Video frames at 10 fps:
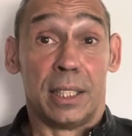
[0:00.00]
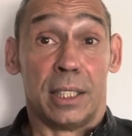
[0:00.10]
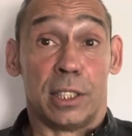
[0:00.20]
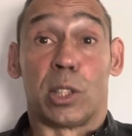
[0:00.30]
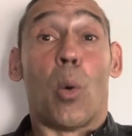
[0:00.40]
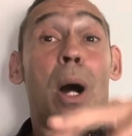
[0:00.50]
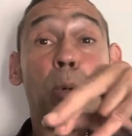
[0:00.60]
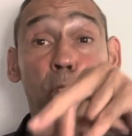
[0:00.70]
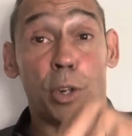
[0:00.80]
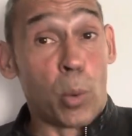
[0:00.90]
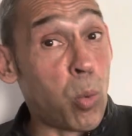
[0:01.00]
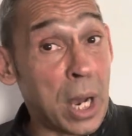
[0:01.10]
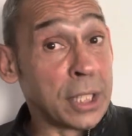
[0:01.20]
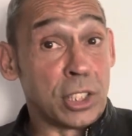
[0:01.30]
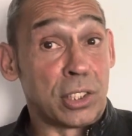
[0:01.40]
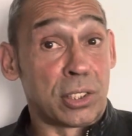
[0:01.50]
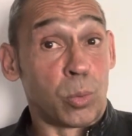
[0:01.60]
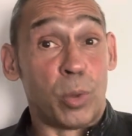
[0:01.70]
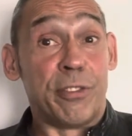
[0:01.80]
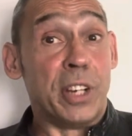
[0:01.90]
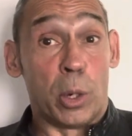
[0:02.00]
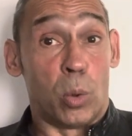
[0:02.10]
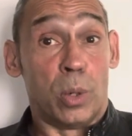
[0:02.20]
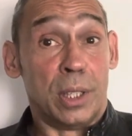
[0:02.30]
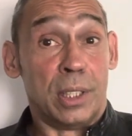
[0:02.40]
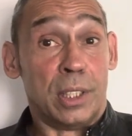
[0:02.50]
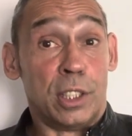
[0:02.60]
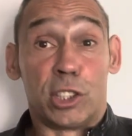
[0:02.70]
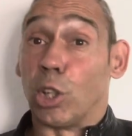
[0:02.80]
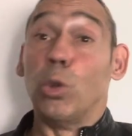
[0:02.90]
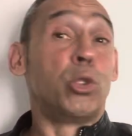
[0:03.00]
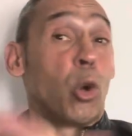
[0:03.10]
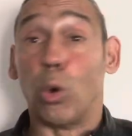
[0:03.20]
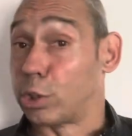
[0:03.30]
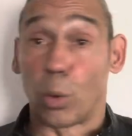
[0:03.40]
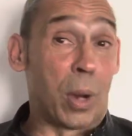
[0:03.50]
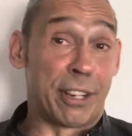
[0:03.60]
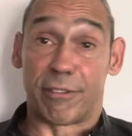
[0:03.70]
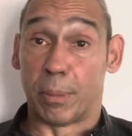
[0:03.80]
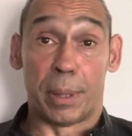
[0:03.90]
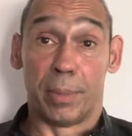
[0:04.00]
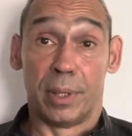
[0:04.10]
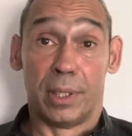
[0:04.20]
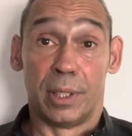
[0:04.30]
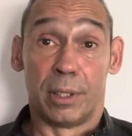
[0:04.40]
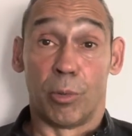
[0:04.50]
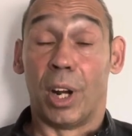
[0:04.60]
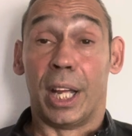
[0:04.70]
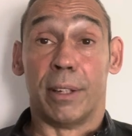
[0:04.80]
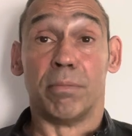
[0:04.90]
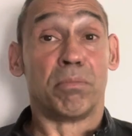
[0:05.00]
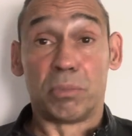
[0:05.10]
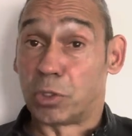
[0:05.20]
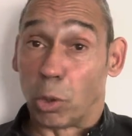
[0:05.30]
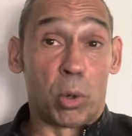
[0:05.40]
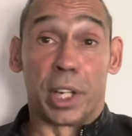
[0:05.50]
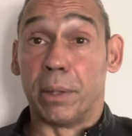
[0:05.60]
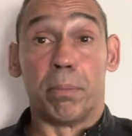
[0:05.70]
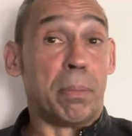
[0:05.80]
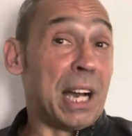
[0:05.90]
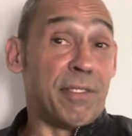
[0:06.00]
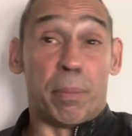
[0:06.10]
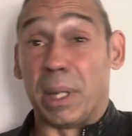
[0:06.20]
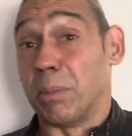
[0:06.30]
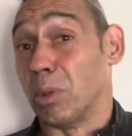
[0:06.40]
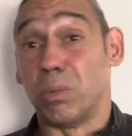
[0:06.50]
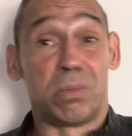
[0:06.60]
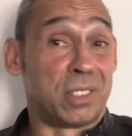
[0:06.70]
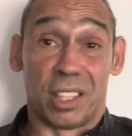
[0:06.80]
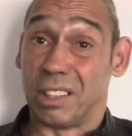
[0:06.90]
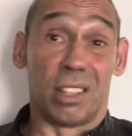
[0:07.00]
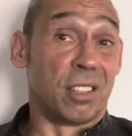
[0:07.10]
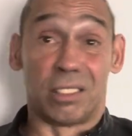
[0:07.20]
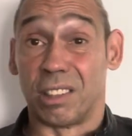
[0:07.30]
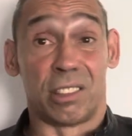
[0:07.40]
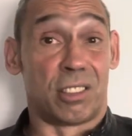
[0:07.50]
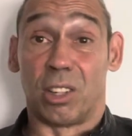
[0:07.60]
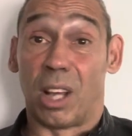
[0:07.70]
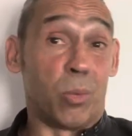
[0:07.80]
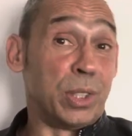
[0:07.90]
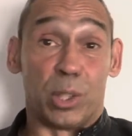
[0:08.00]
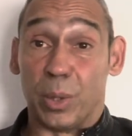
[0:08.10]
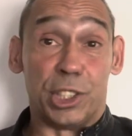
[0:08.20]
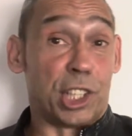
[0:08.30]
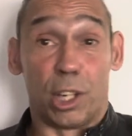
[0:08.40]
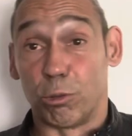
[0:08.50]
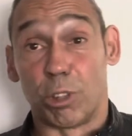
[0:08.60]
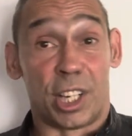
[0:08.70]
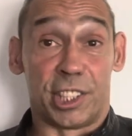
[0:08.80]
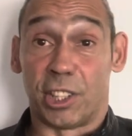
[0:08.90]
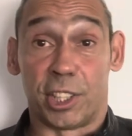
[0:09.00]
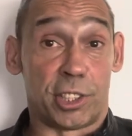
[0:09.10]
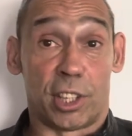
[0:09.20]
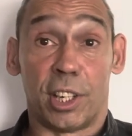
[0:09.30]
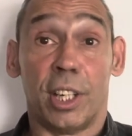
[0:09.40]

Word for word: So I was on the ones with Neil, two doors away from him, right? Talking, other people, da da da da da, like we do in jail, rah da da da.